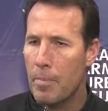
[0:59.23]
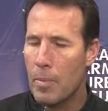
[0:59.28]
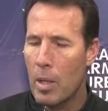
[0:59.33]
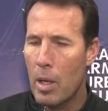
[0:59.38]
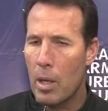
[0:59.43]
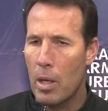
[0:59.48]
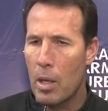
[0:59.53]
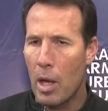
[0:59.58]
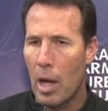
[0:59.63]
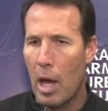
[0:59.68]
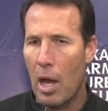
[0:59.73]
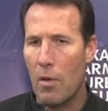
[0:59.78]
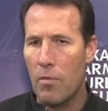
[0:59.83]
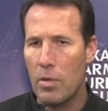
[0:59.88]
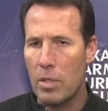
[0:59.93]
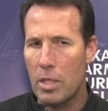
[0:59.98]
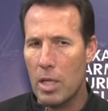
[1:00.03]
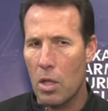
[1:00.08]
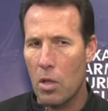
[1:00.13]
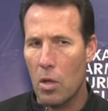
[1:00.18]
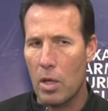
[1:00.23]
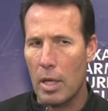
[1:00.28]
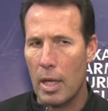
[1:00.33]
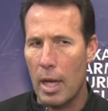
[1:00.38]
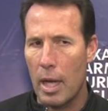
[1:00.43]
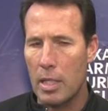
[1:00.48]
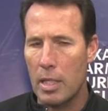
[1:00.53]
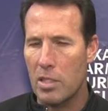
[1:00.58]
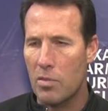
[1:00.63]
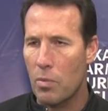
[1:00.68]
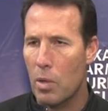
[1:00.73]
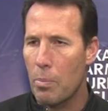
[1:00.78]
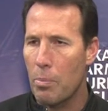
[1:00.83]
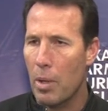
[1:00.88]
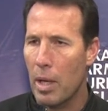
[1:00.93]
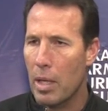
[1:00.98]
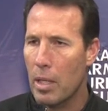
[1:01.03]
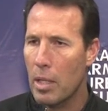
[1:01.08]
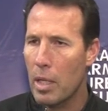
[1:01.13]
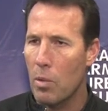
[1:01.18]
You know, I often tell our guys if we
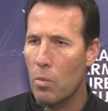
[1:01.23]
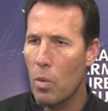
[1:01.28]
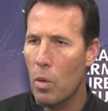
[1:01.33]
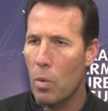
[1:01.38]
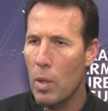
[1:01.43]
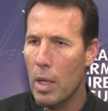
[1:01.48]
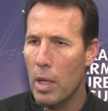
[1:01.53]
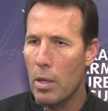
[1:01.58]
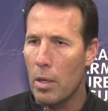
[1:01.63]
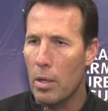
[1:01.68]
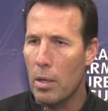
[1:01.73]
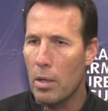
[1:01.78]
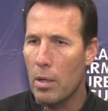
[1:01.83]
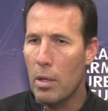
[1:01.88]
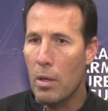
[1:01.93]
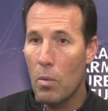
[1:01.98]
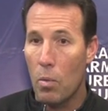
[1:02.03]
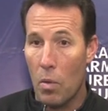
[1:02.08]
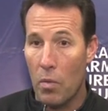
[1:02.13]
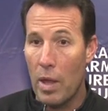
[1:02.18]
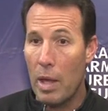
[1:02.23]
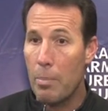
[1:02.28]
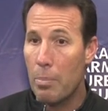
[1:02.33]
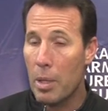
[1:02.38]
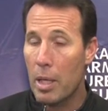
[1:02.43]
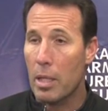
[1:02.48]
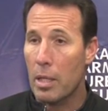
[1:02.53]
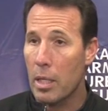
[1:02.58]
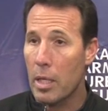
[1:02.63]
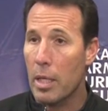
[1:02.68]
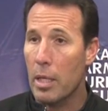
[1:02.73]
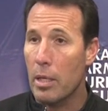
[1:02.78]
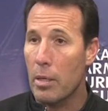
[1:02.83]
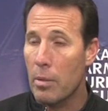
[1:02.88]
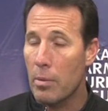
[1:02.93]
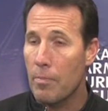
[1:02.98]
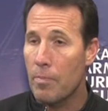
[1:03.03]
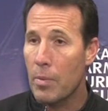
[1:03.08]
play clean, we'll win. Well, they play clean.